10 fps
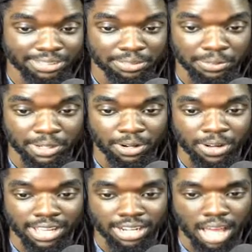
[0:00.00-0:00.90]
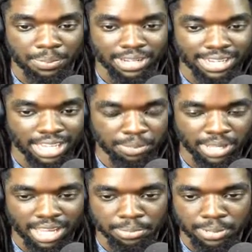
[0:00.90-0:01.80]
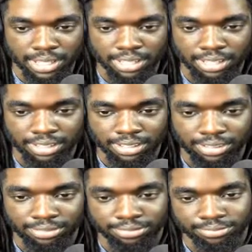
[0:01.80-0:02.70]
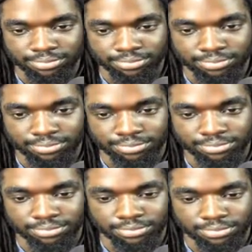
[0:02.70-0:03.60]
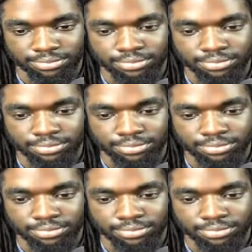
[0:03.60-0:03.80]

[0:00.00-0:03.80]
We're gonna go ahead and hop into W A B. Mario!